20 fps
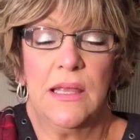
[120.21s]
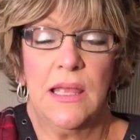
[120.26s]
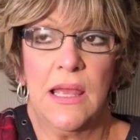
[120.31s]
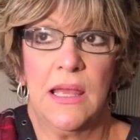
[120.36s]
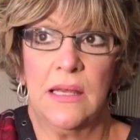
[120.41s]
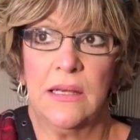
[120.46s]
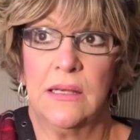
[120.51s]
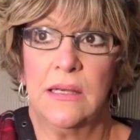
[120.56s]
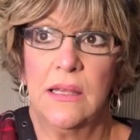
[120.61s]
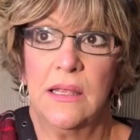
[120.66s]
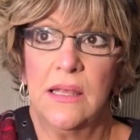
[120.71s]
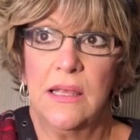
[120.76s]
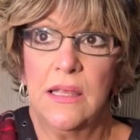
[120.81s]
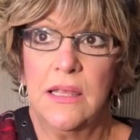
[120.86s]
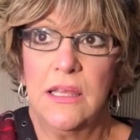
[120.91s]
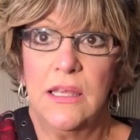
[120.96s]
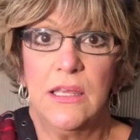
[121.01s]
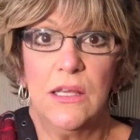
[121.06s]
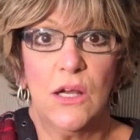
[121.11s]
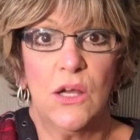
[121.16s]
And
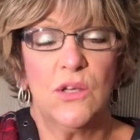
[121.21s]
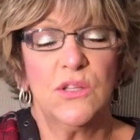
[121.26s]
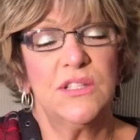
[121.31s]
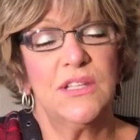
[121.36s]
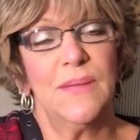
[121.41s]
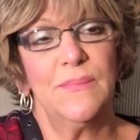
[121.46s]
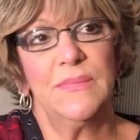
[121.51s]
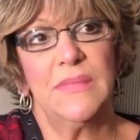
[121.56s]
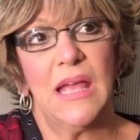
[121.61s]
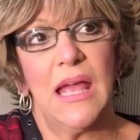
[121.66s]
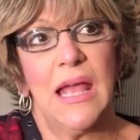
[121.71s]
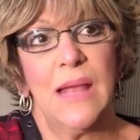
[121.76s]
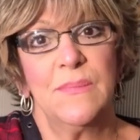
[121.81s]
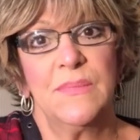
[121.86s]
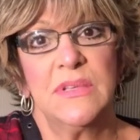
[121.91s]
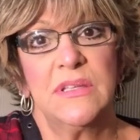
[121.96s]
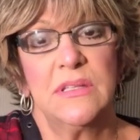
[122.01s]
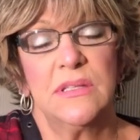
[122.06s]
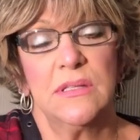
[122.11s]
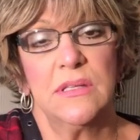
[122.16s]
know,
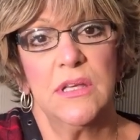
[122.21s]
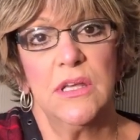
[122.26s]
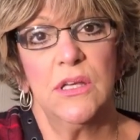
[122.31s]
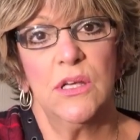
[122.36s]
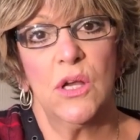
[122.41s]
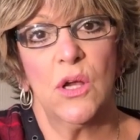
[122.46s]
sometimes, you